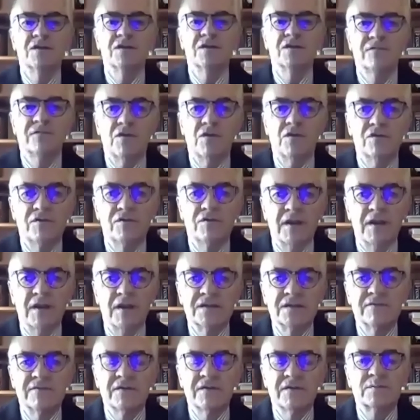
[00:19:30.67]
foreign direct
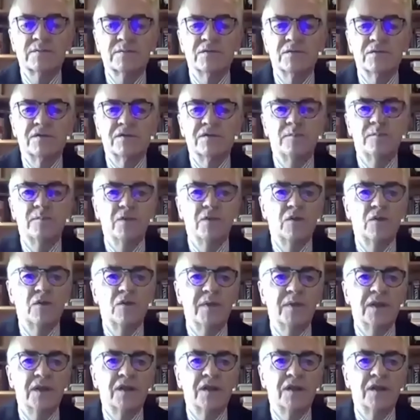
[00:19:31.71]
investment from
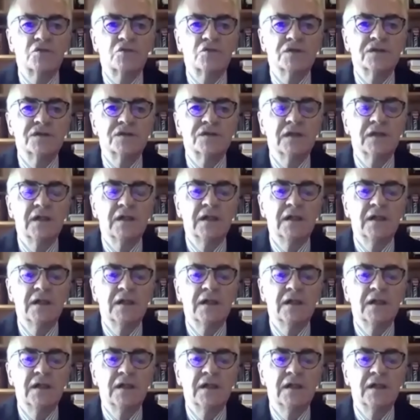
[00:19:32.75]
European countries,